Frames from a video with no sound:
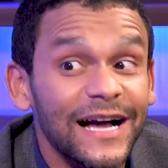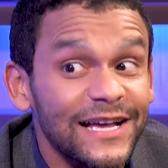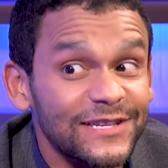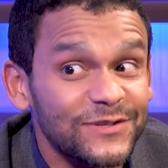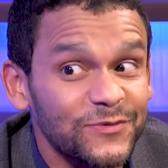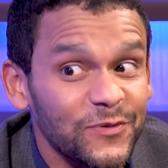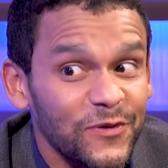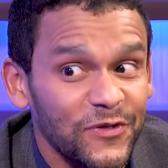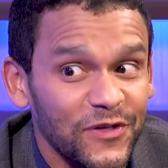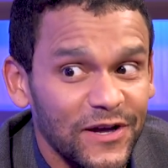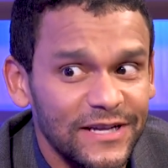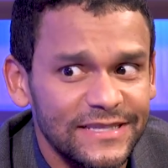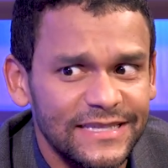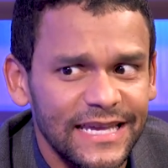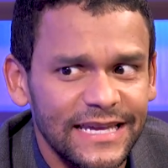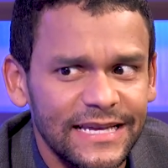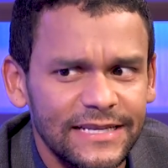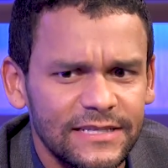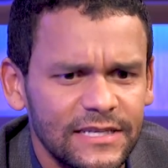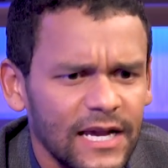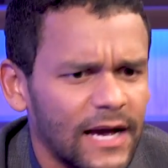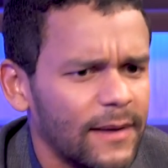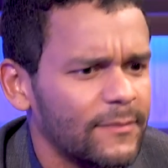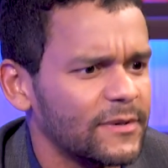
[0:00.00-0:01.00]
us with Isaiah
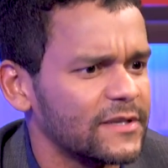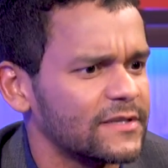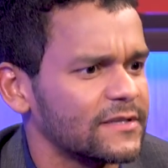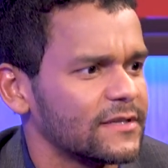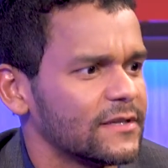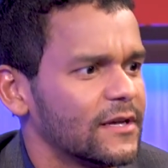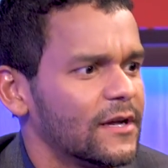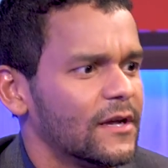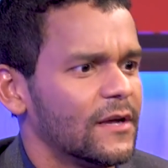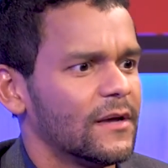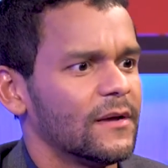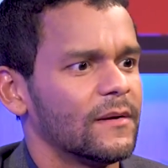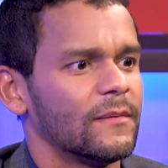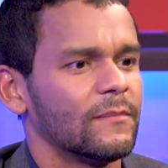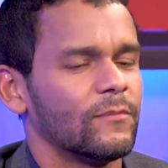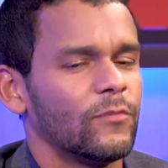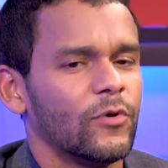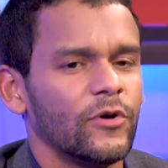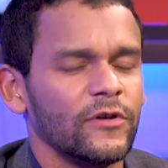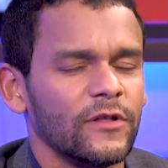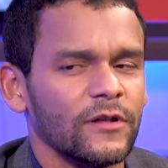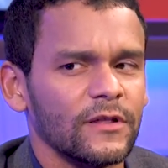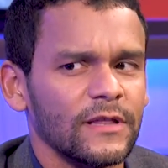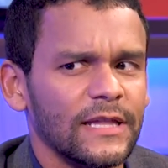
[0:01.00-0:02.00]
Thomas.
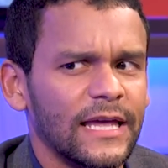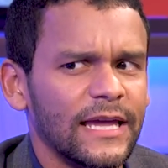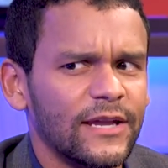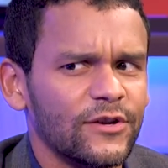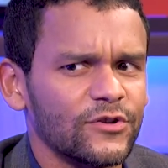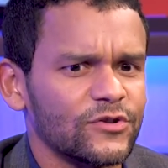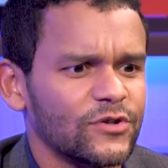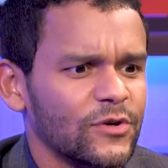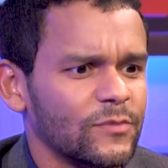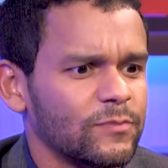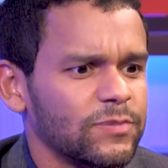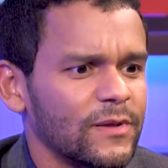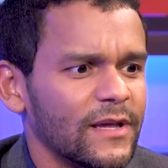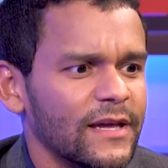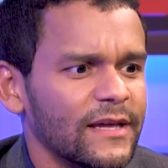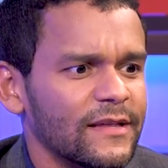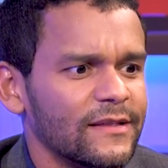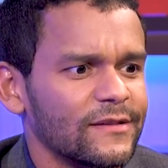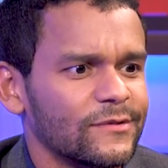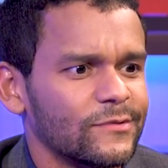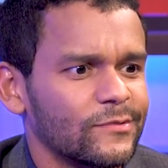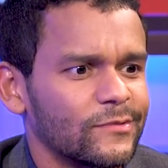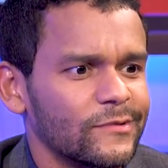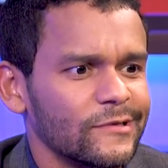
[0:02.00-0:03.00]
Boy, the Lakers are playing
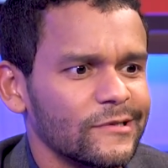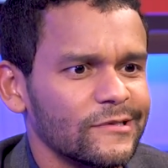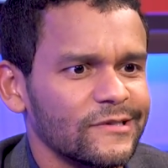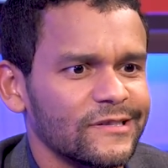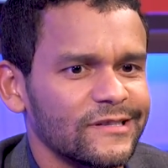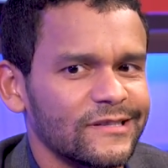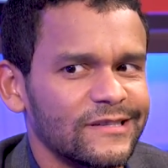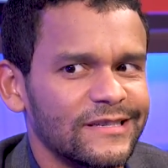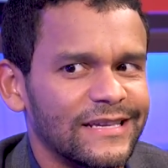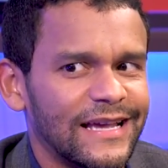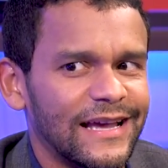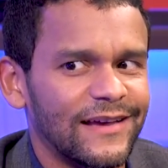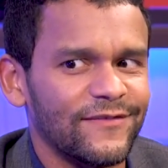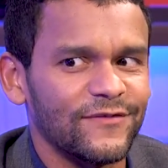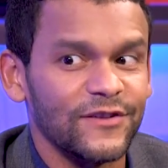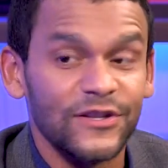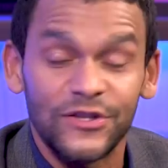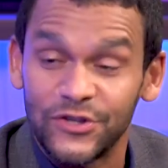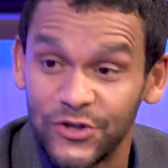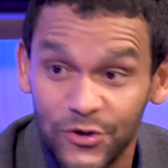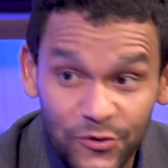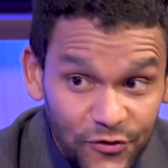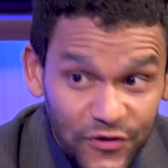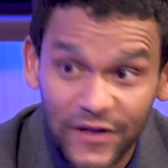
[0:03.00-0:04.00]
this real savvy.
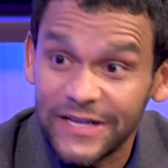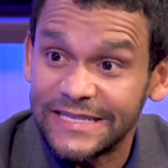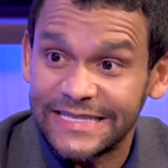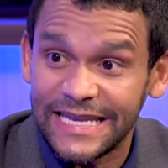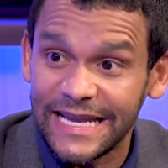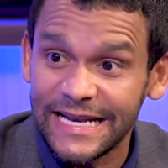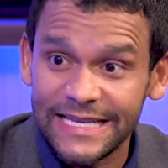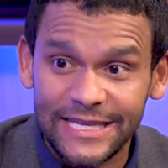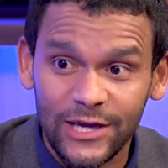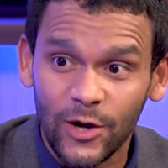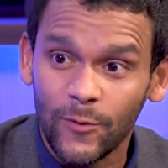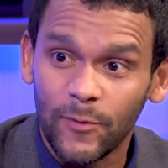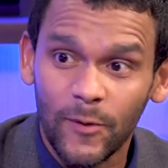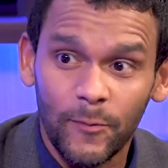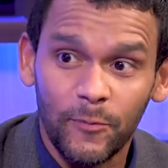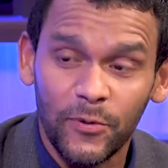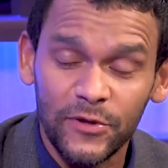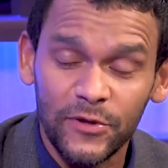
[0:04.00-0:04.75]
Do you think Dan Gilbert